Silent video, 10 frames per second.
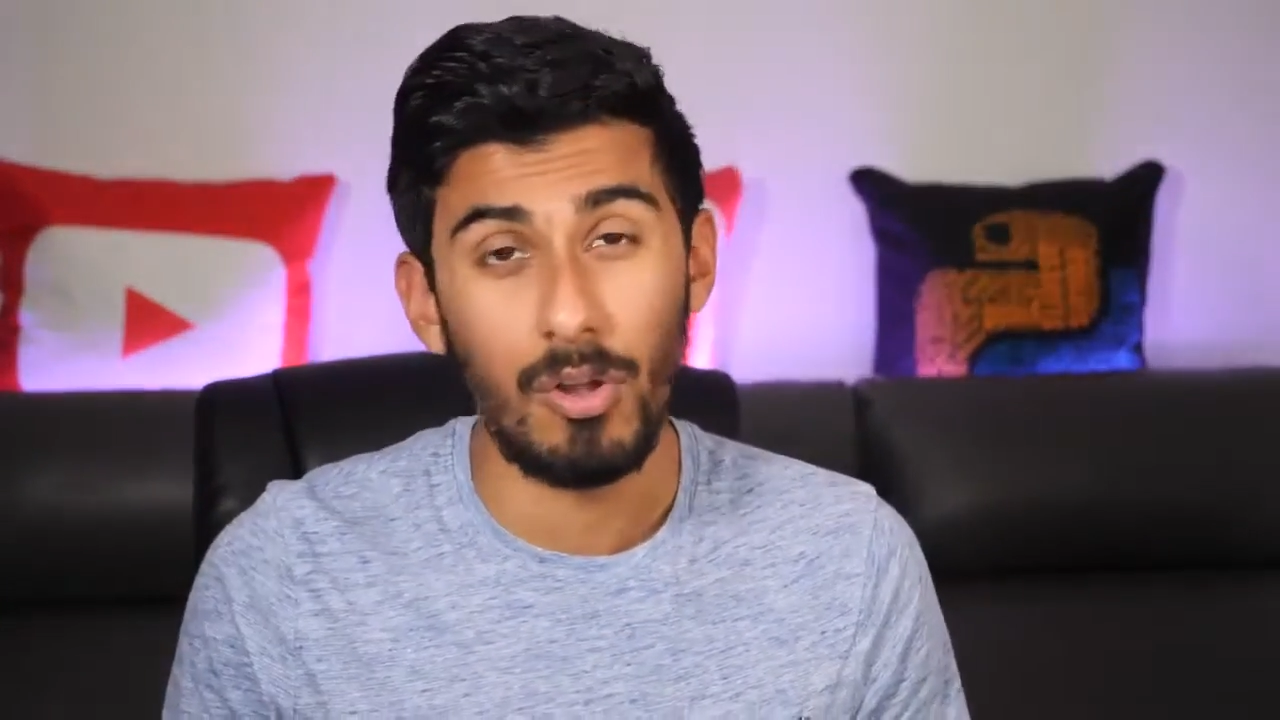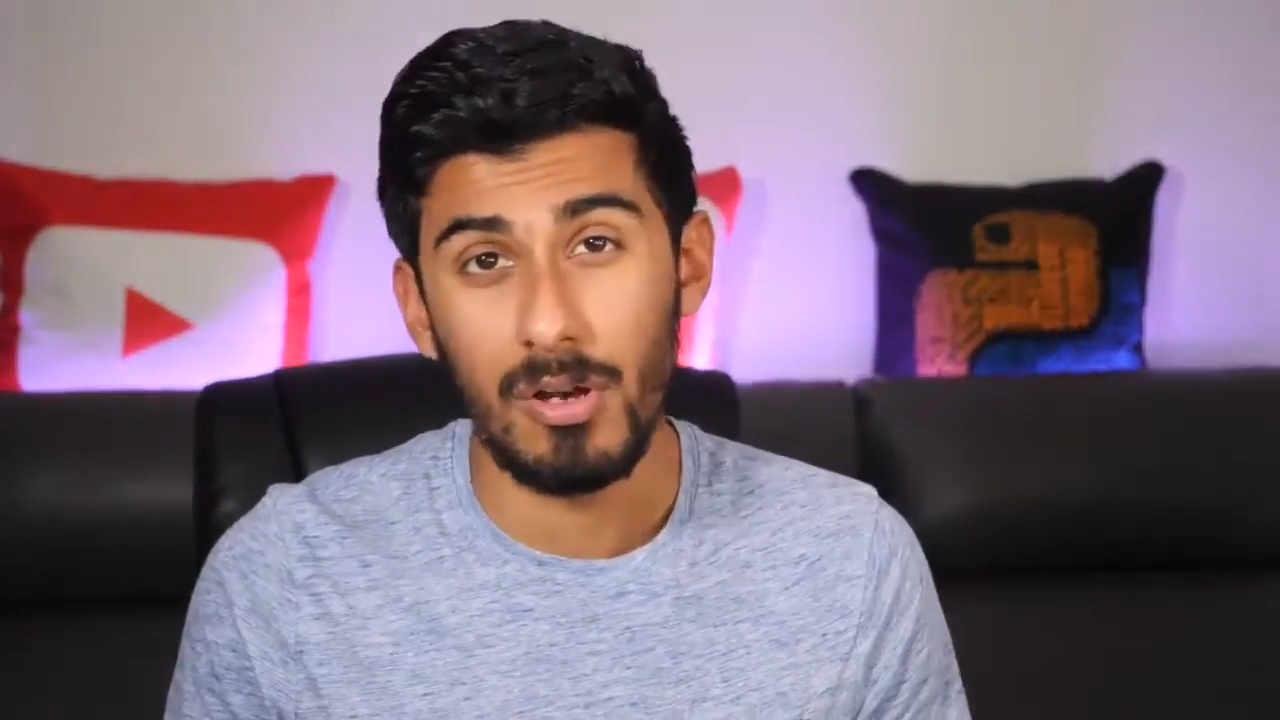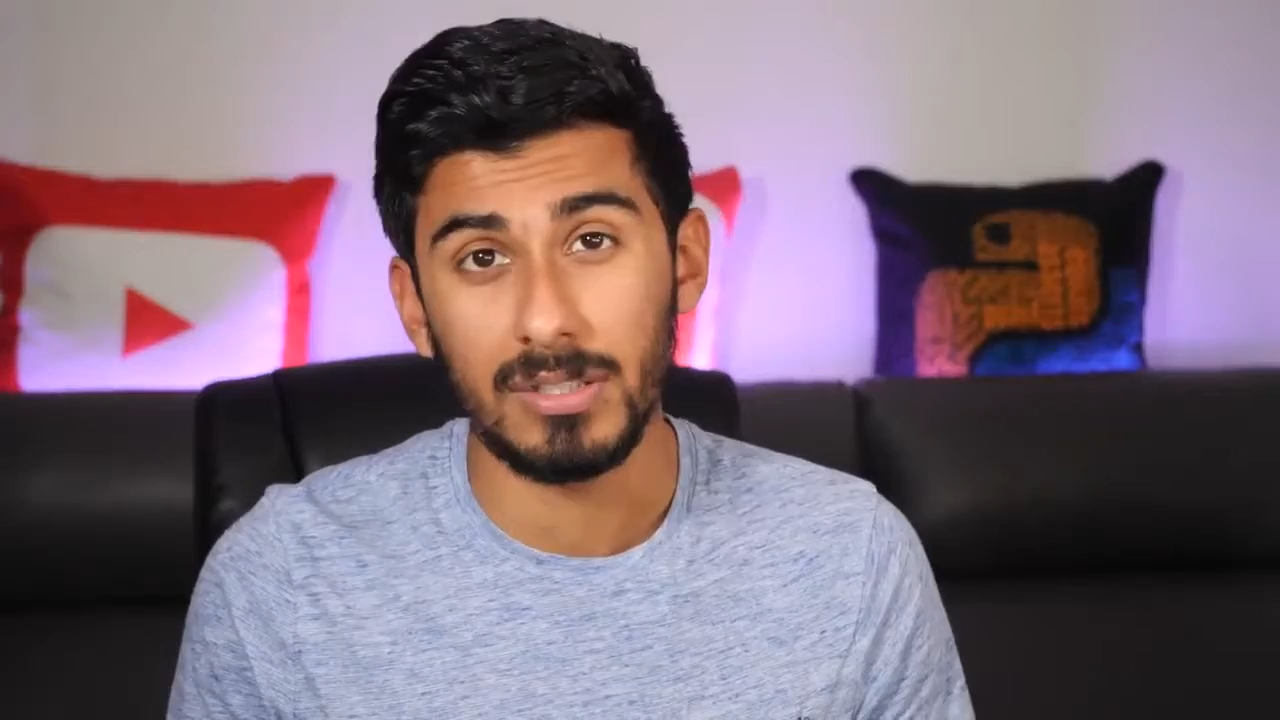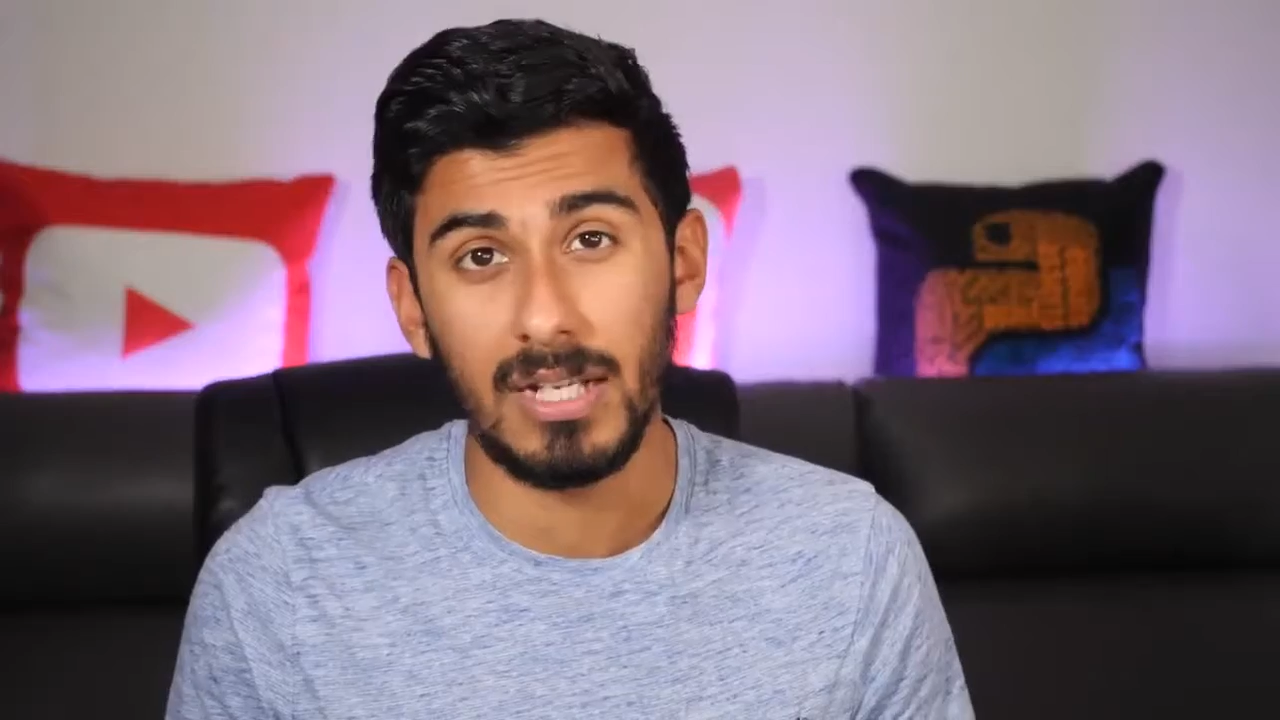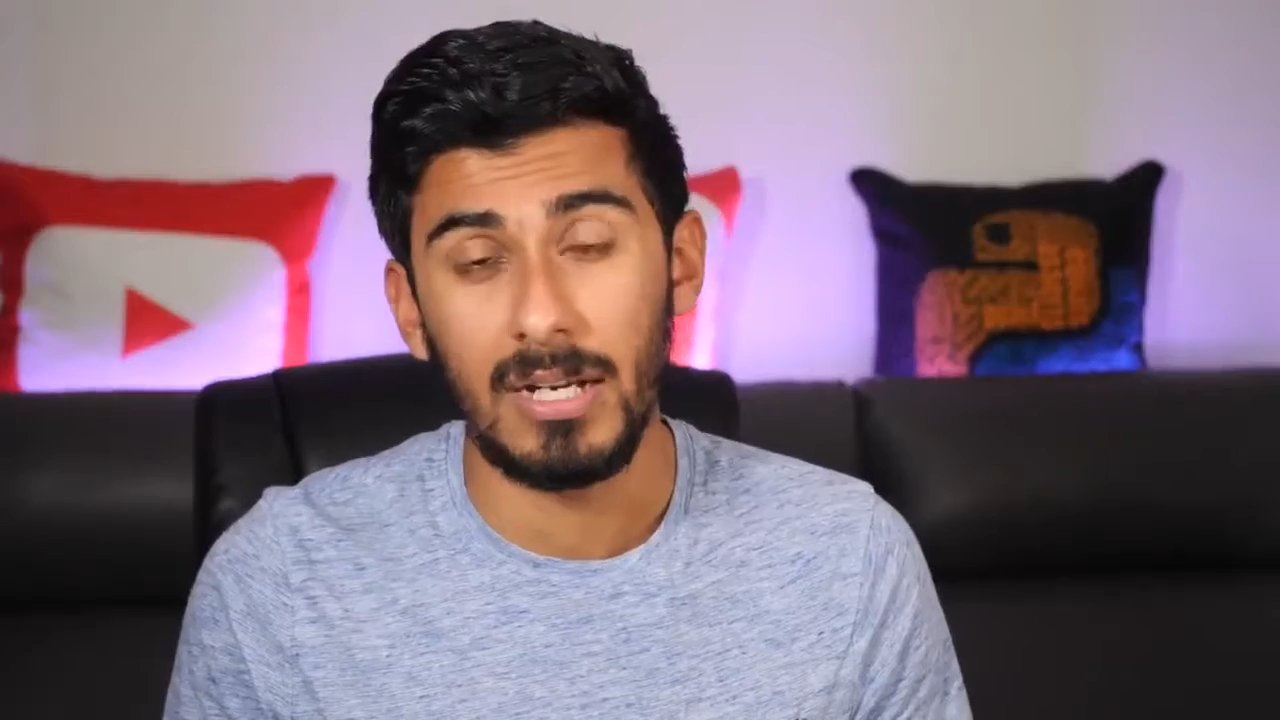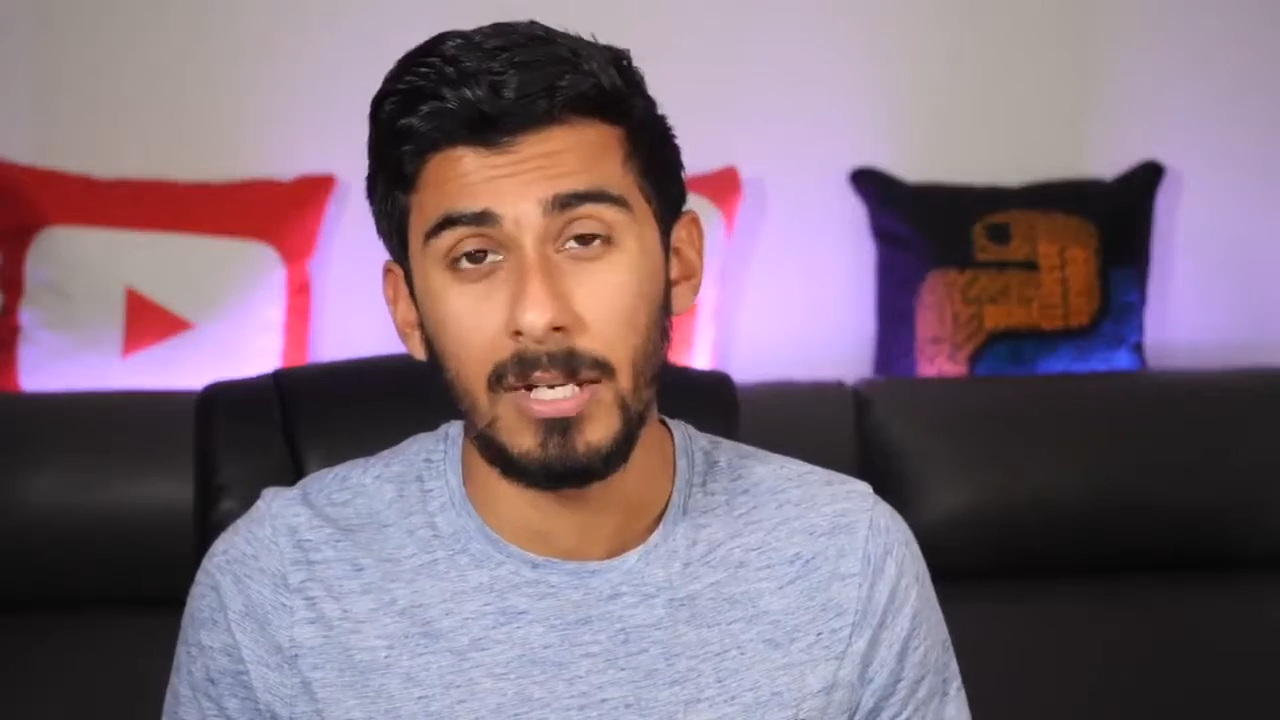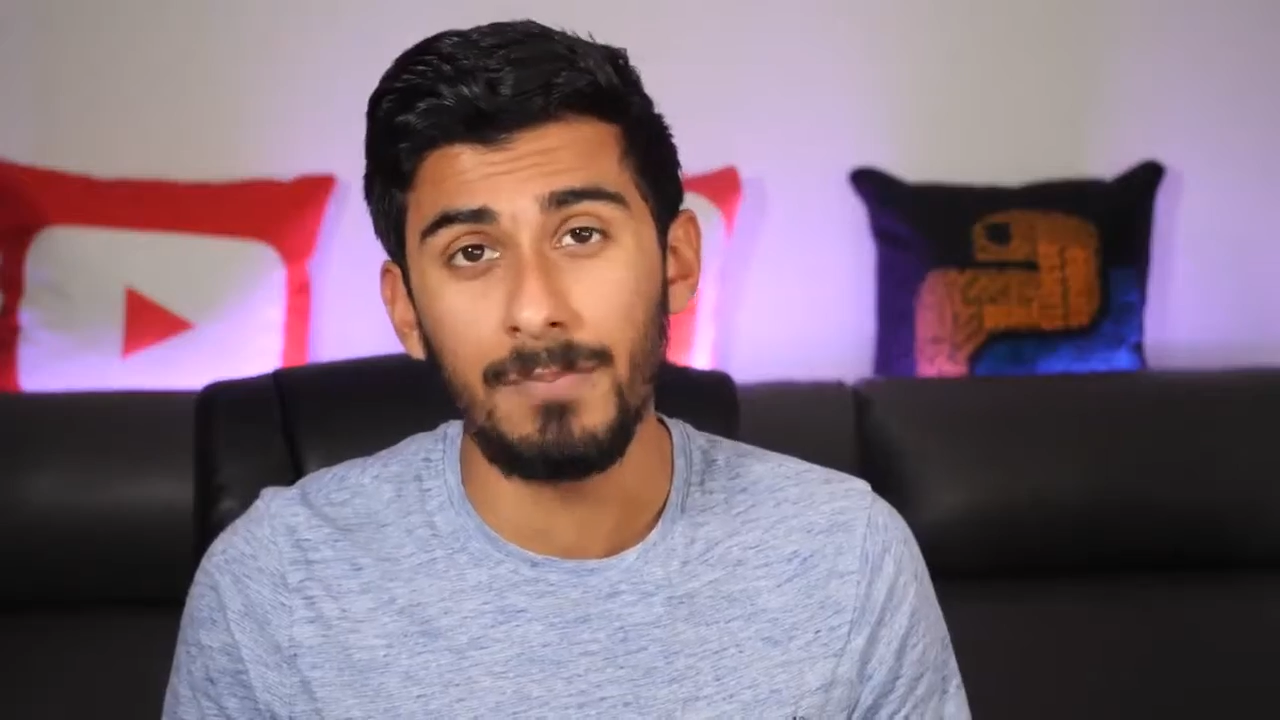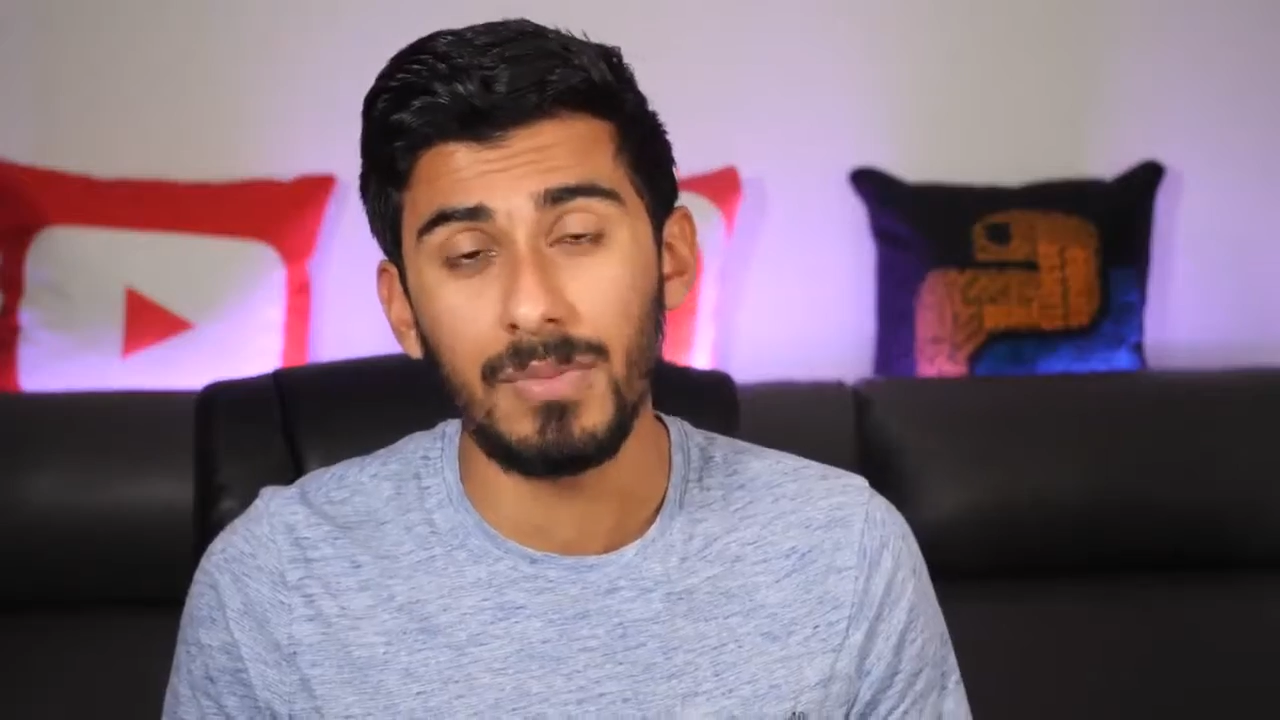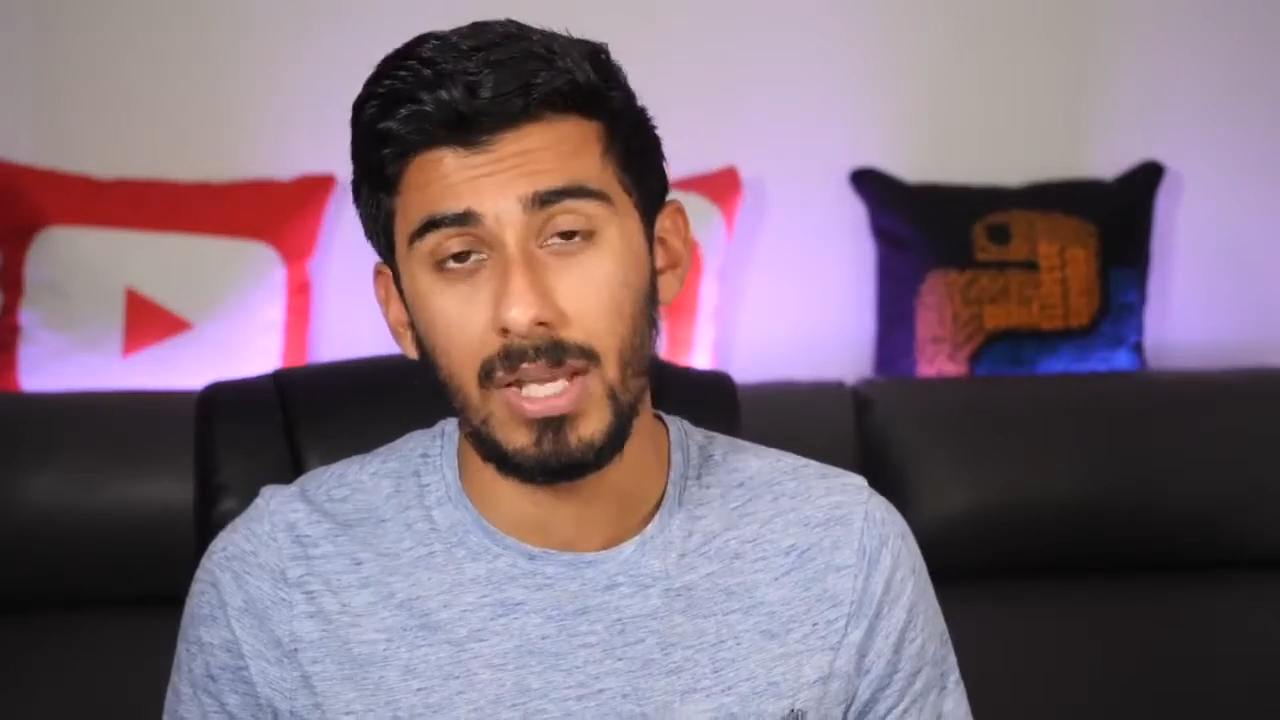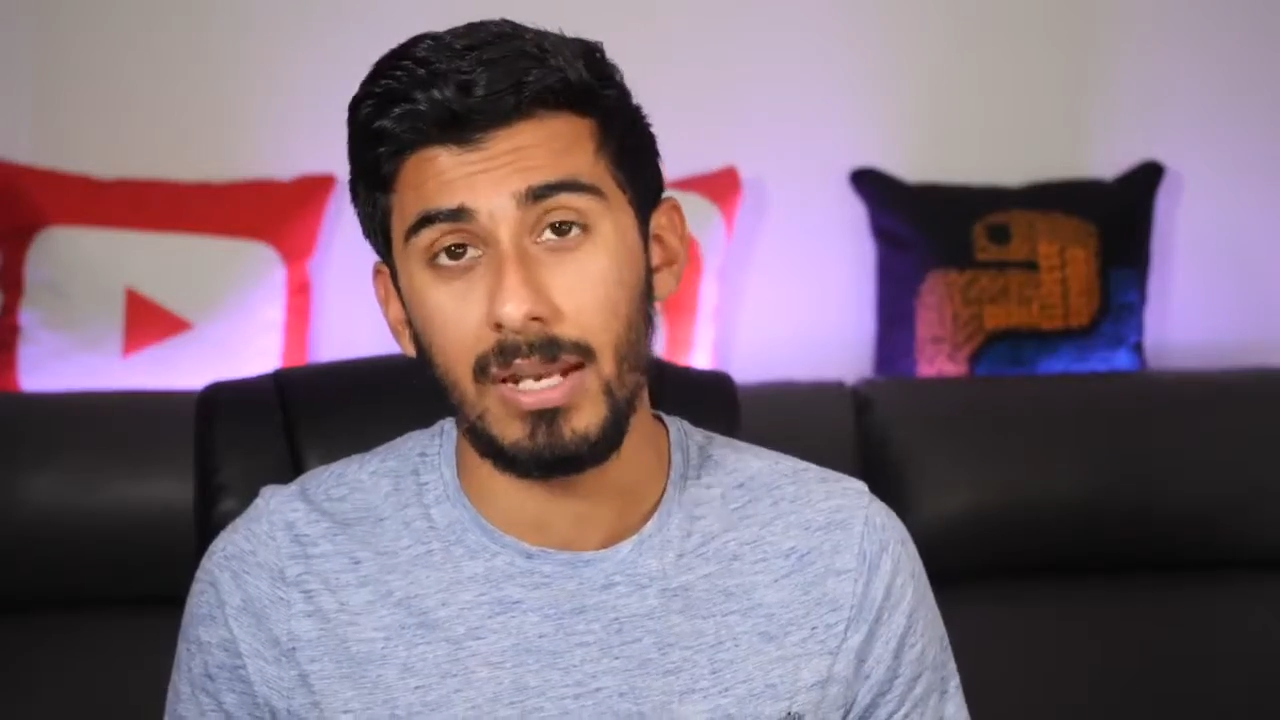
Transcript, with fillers: long time,